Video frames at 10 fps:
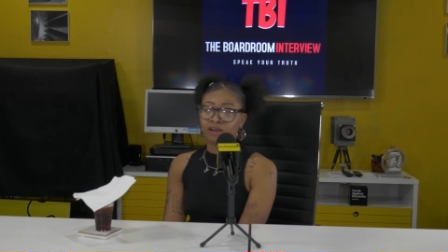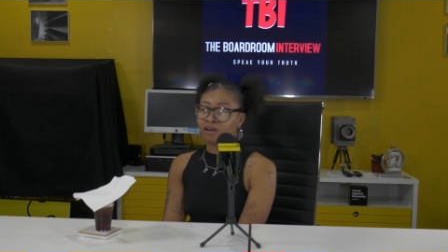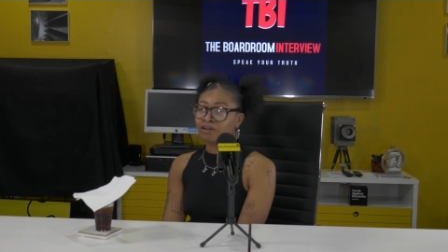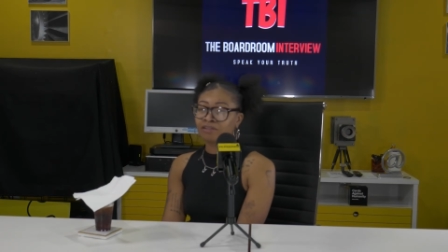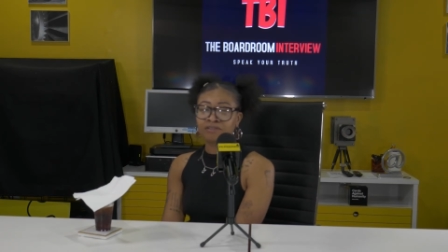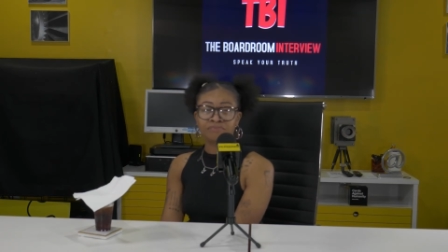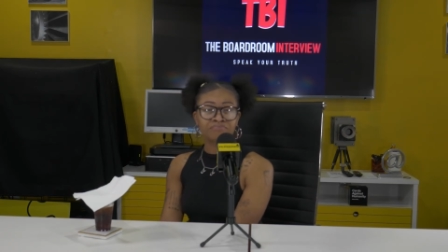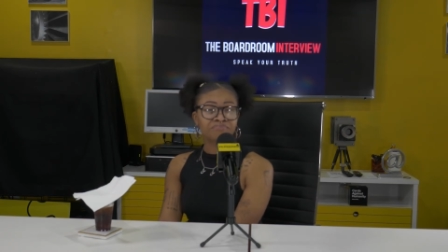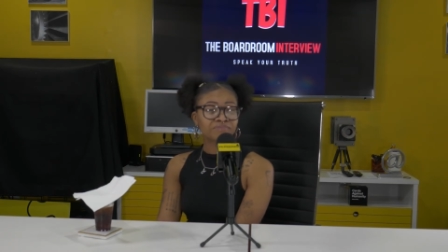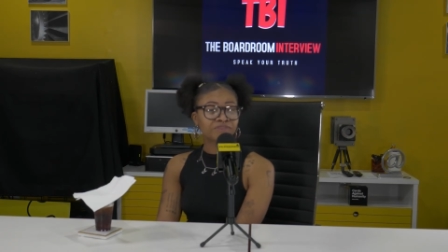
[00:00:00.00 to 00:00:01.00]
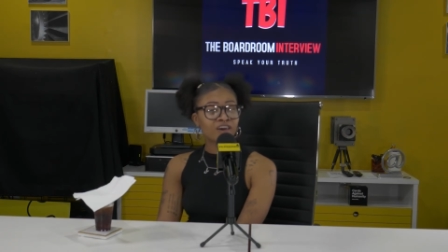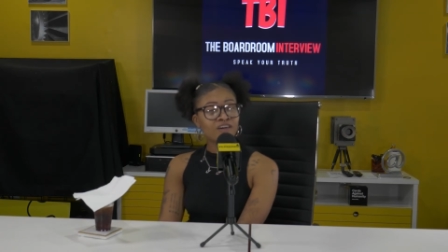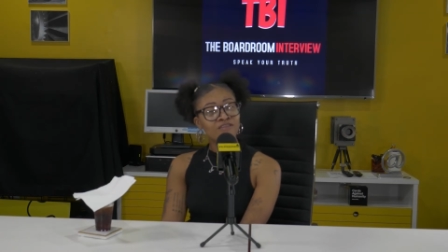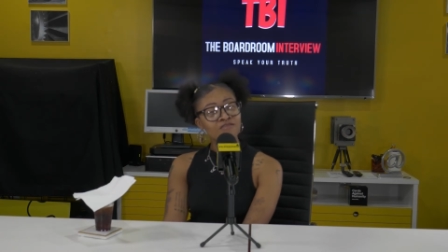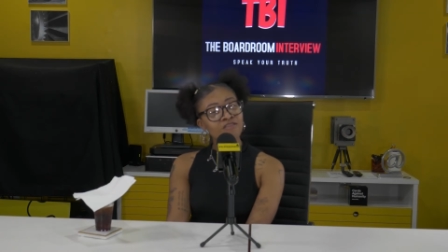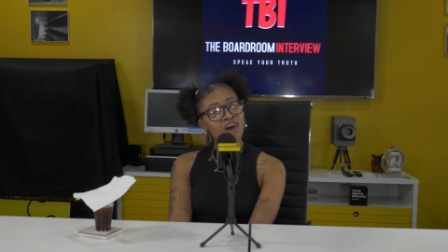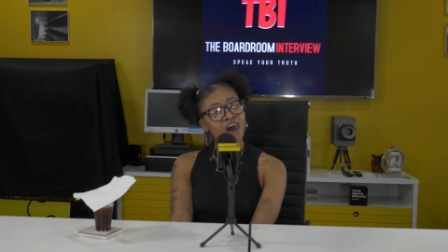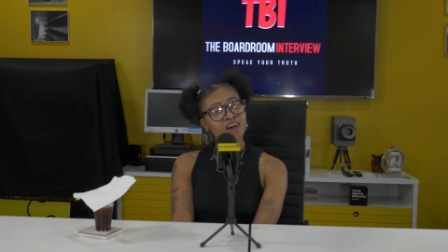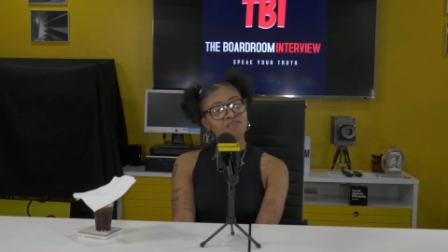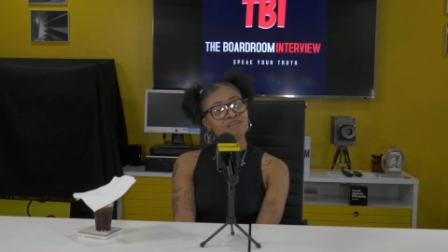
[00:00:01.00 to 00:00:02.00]
Um, no,
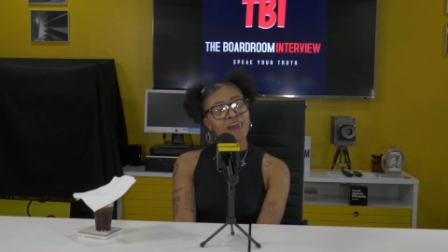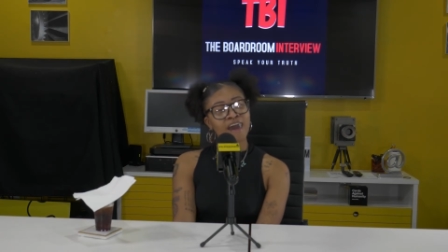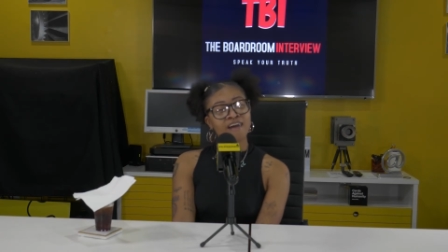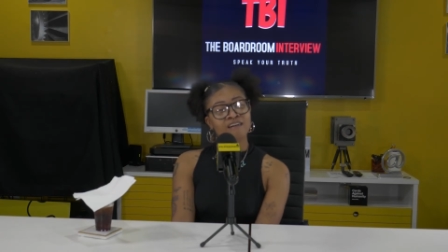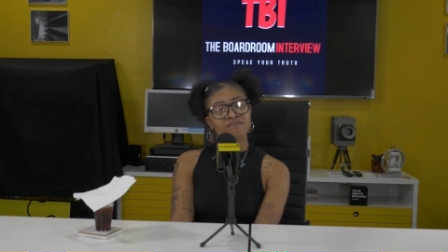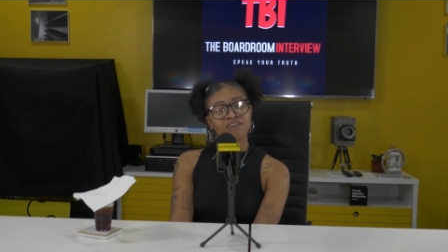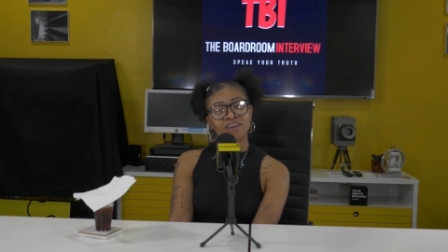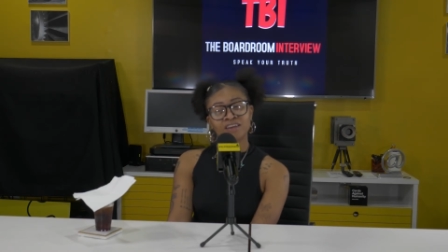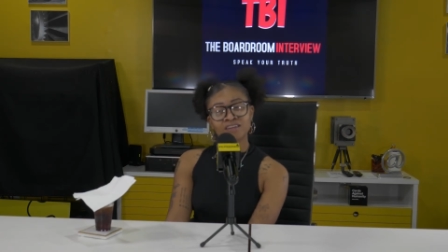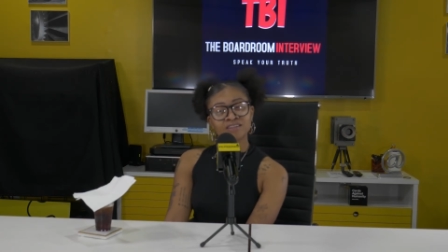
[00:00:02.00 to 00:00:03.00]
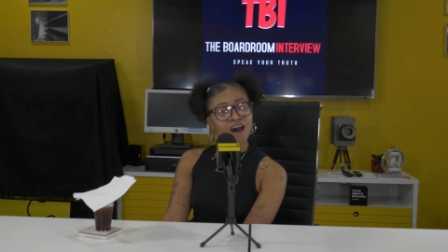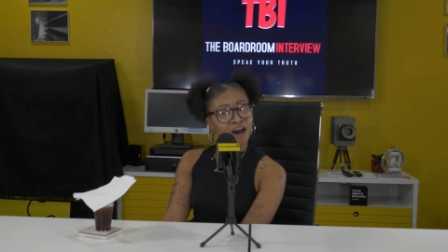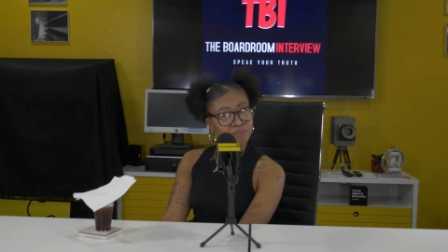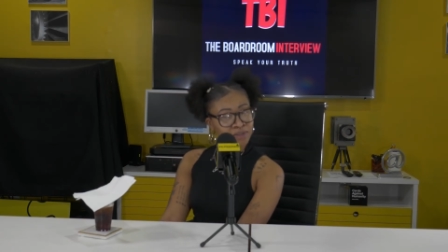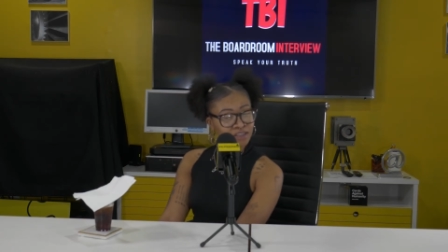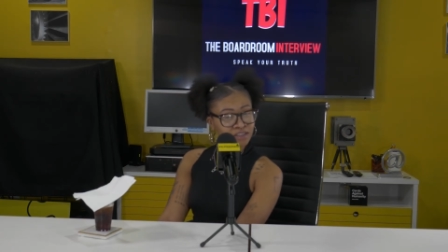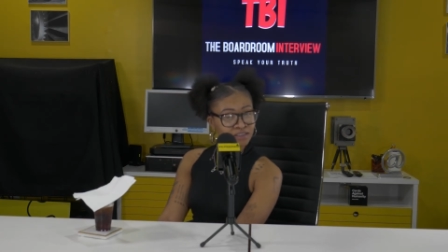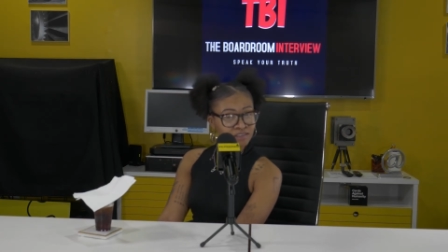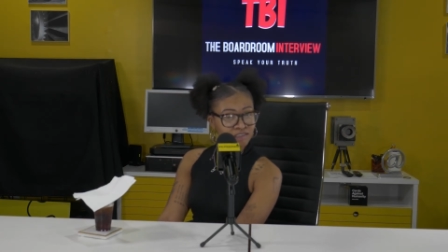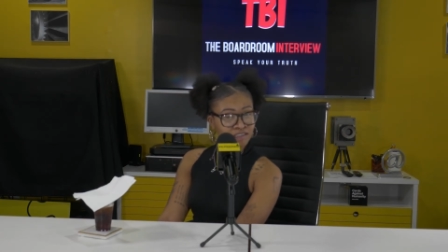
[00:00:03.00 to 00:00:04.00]
I don't have any
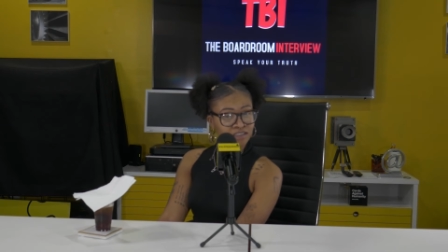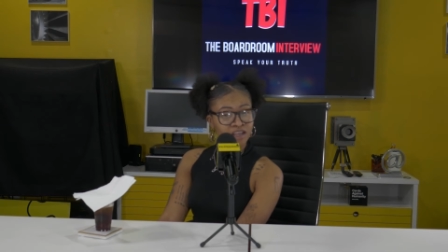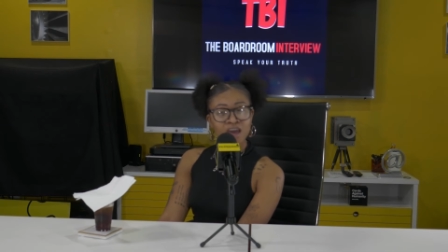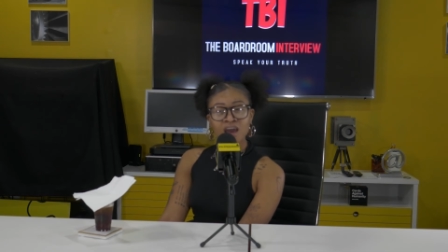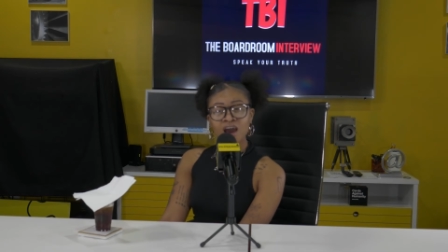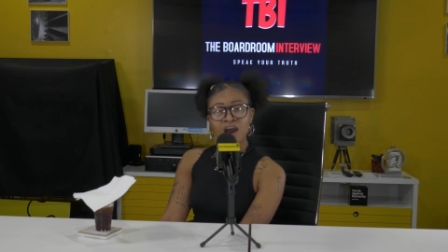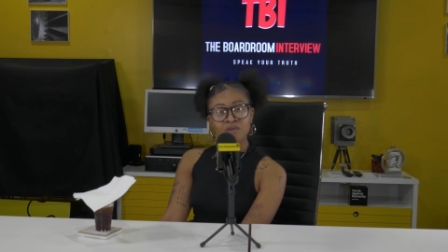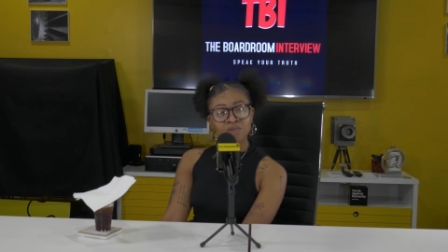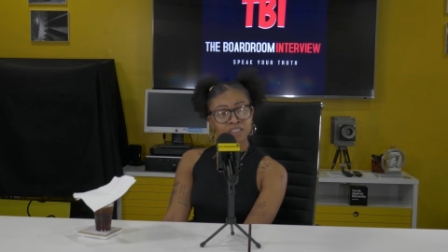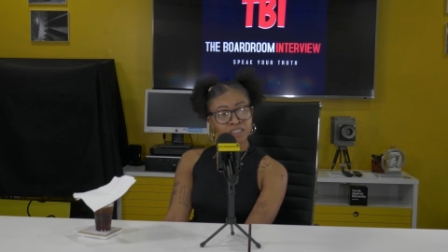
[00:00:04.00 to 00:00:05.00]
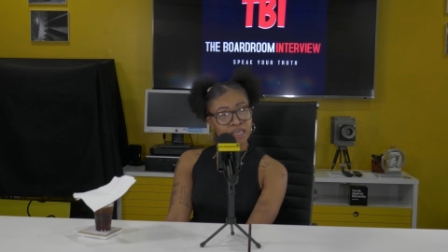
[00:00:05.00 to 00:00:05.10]
topics. Did you get the free